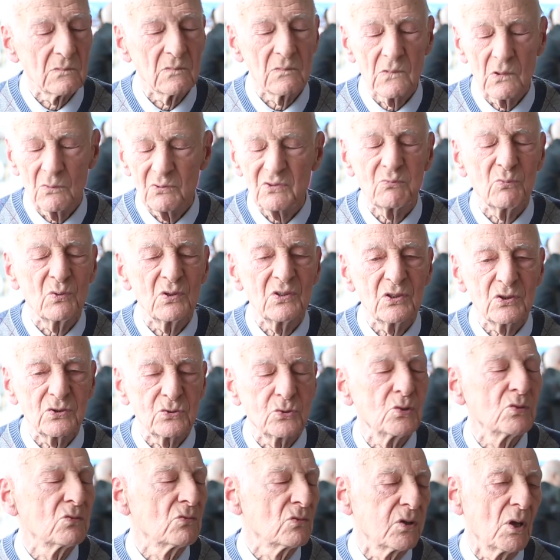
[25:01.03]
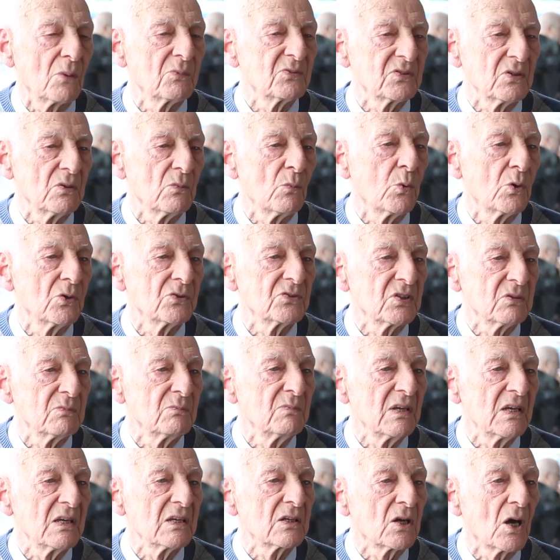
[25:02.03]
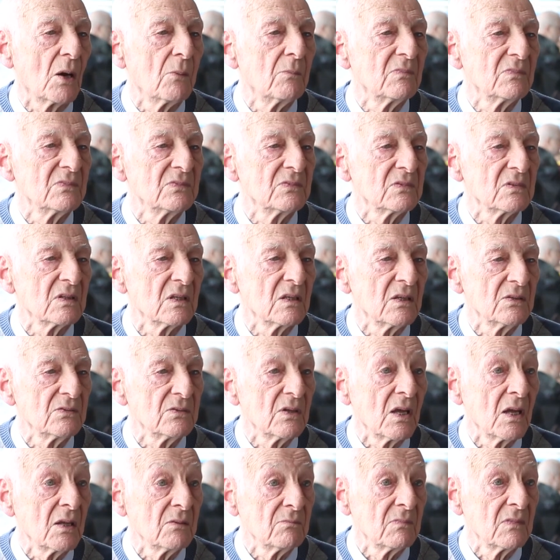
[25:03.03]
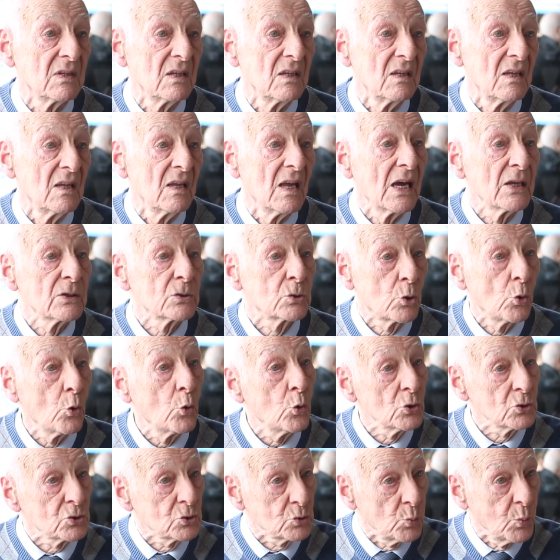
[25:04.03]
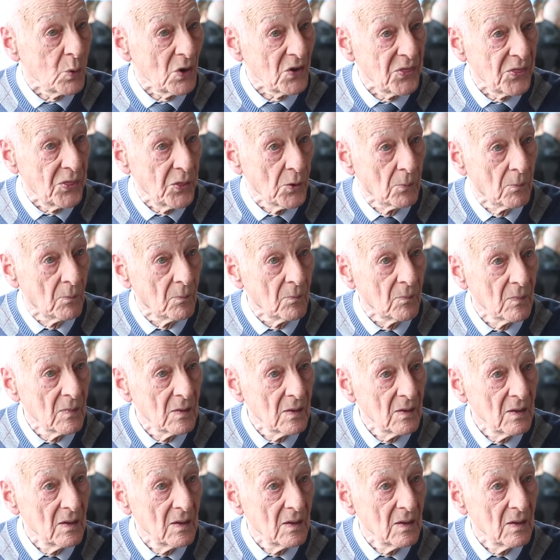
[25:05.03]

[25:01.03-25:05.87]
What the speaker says: There was one or two clubs that wanted me to come and coach with them,